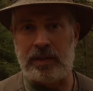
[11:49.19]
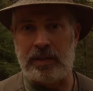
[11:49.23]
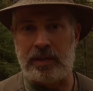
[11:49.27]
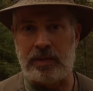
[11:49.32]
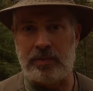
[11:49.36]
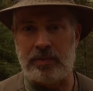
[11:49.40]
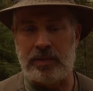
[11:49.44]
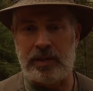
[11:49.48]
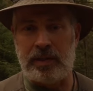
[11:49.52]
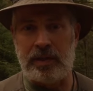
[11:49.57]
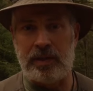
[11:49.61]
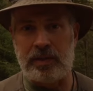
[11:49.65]
I
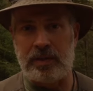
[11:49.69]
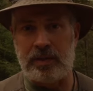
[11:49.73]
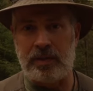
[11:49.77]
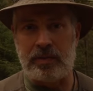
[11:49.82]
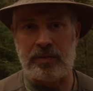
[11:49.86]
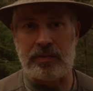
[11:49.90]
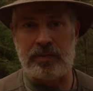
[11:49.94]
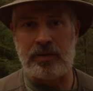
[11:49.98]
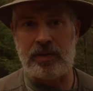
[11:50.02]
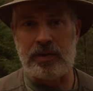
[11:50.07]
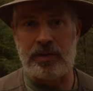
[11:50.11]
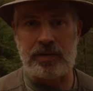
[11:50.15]
could be hunting
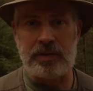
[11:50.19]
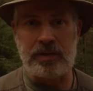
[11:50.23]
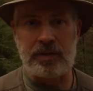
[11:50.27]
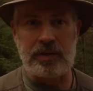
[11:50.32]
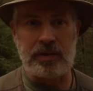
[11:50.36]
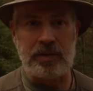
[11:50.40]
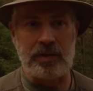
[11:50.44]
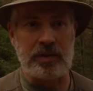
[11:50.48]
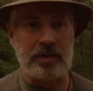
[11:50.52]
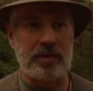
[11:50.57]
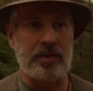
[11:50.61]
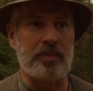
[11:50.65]
and fishing
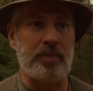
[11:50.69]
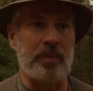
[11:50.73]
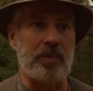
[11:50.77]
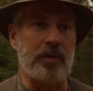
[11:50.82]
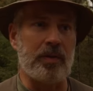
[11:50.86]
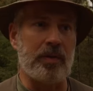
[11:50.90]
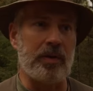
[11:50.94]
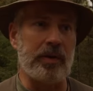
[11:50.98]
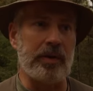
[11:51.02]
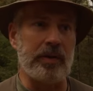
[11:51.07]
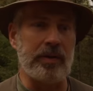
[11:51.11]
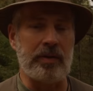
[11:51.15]
and
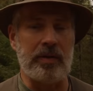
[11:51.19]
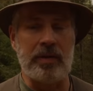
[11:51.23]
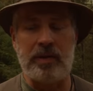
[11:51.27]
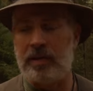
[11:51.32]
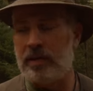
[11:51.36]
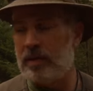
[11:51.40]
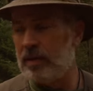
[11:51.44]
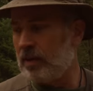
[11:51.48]
exploring and